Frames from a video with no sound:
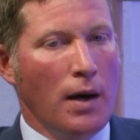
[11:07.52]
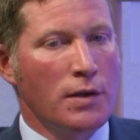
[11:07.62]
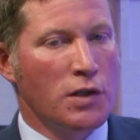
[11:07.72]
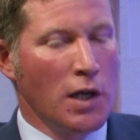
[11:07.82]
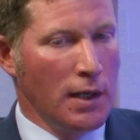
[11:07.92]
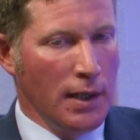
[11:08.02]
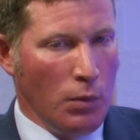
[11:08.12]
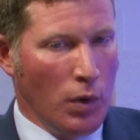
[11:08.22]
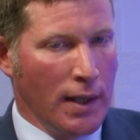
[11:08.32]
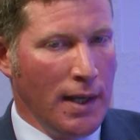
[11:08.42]
Certainly
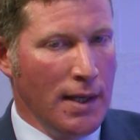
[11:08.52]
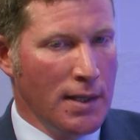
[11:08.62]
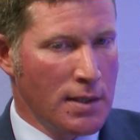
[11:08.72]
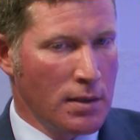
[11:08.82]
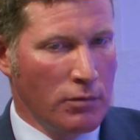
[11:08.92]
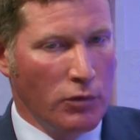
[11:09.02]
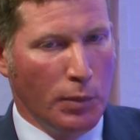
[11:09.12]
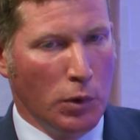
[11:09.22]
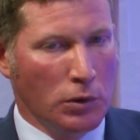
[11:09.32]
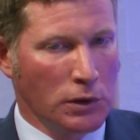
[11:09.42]
one hears
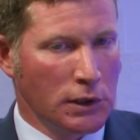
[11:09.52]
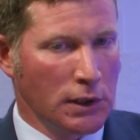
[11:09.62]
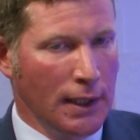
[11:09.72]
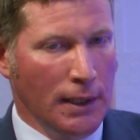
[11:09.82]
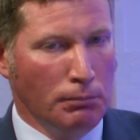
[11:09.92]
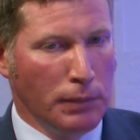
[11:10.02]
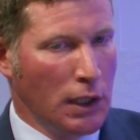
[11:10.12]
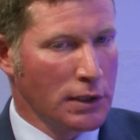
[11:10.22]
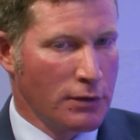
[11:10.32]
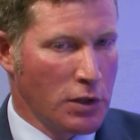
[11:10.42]
reports in
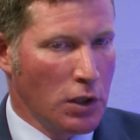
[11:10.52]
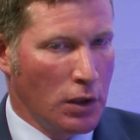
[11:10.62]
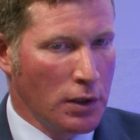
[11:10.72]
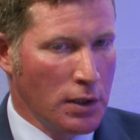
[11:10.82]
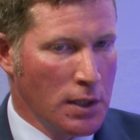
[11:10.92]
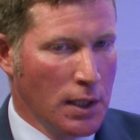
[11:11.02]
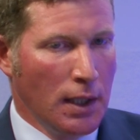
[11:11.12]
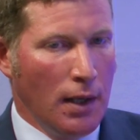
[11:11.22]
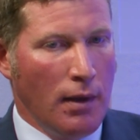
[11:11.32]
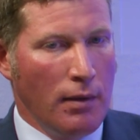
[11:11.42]
parts of Scotland
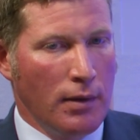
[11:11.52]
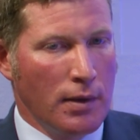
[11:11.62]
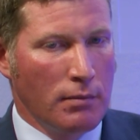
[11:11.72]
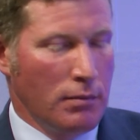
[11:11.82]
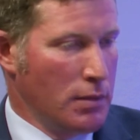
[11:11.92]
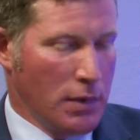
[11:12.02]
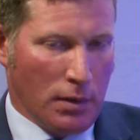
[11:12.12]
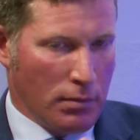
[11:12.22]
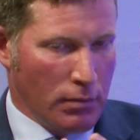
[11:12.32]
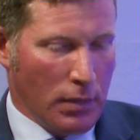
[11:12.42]

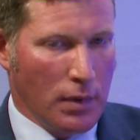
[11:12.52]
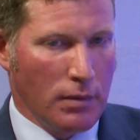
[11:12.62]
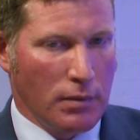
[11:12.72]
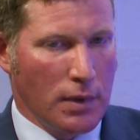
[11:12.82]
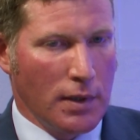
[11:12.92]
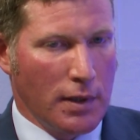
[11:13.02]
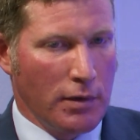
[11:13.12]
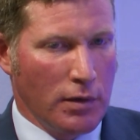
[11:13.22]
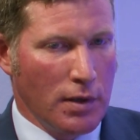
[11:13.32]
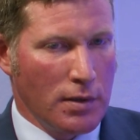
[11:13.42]

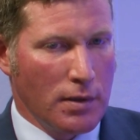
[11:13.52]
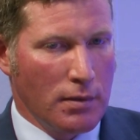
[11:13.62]
that